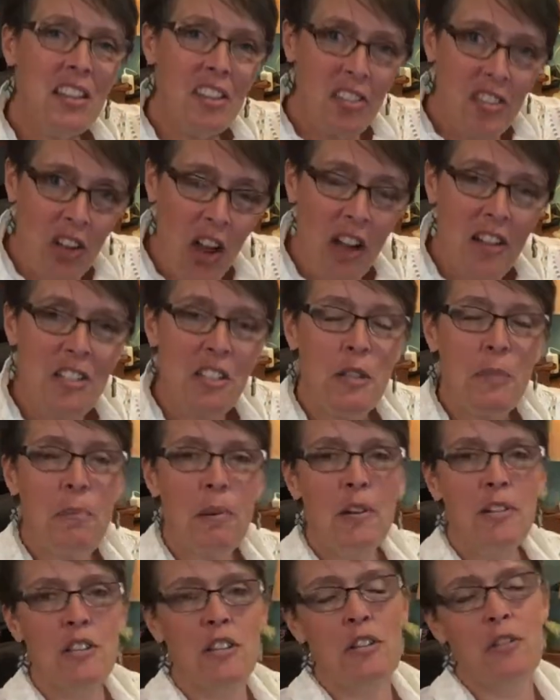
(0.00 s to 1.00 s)
talk to the
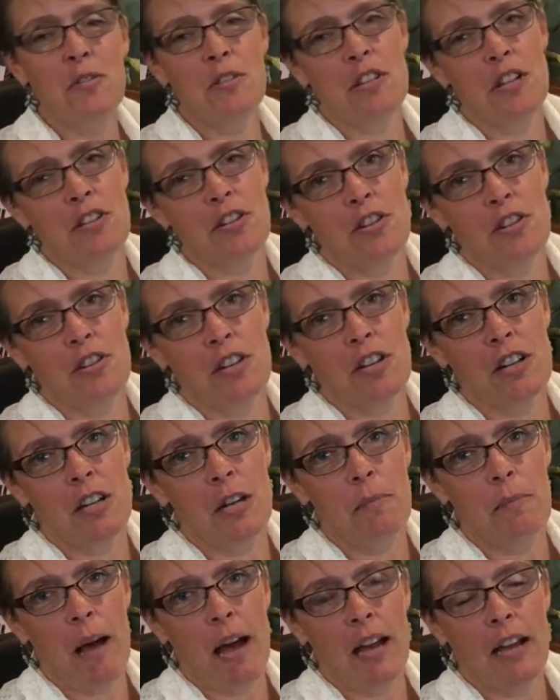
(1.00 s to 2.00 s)
person who sent you your
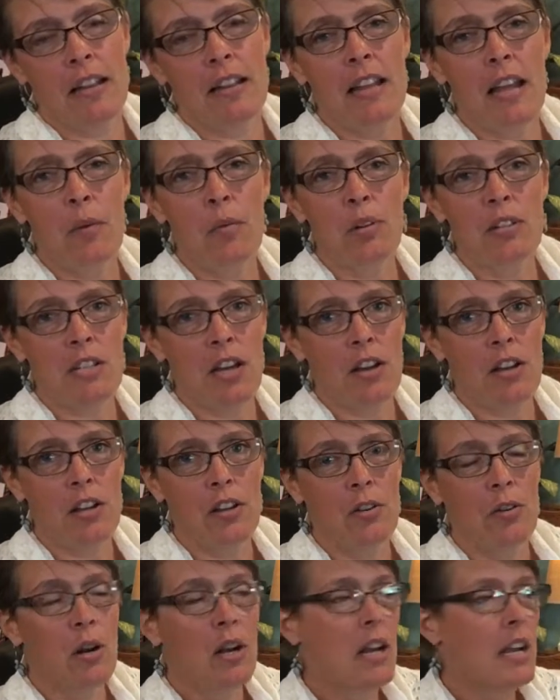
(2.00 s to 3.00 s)
goodie bag and they will tell
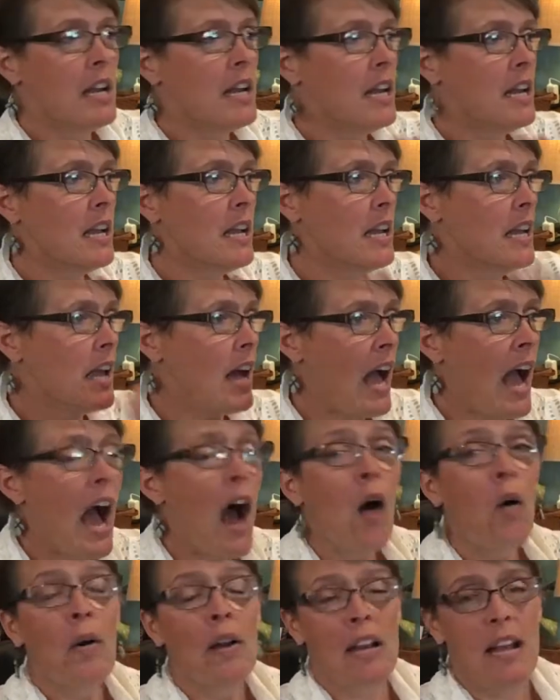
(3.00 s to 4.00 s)
you
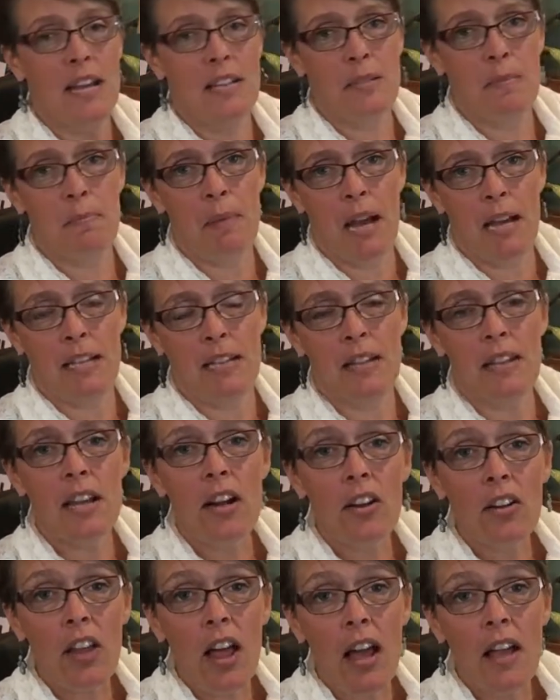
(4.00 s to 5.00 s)
how it has impacted
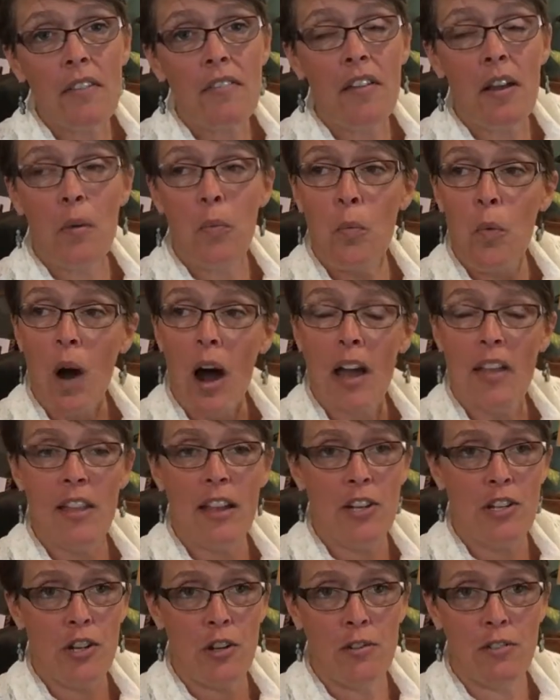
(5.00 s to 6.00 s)
their life and why
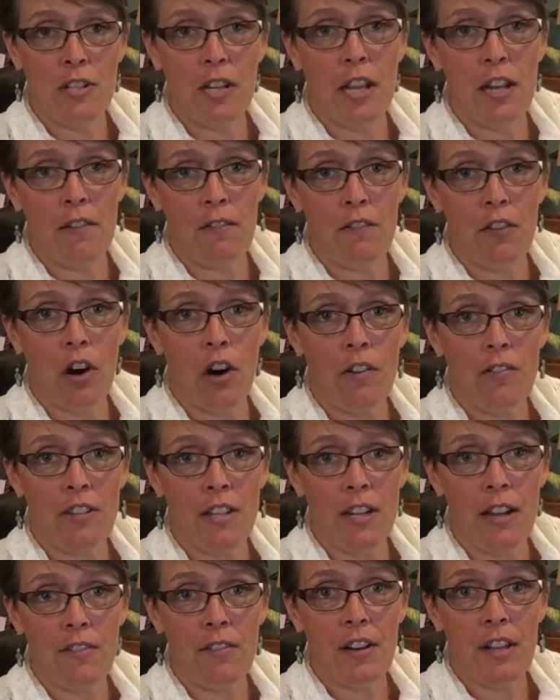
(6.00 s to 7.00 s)
they chose to get involved
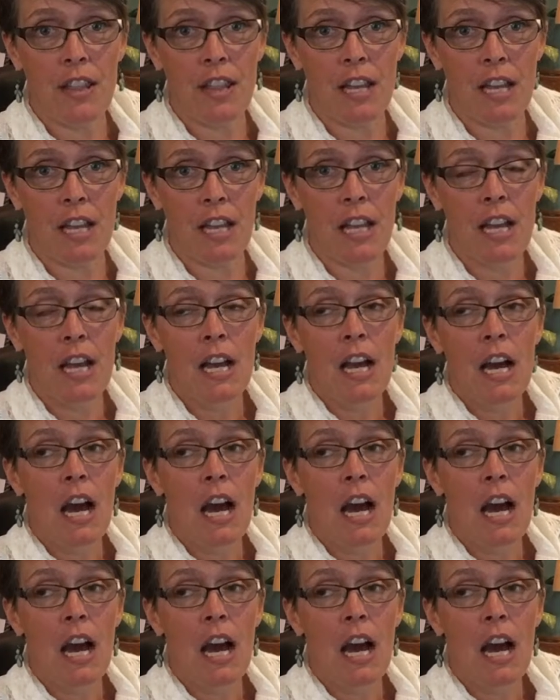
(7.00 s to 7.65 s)
in everything.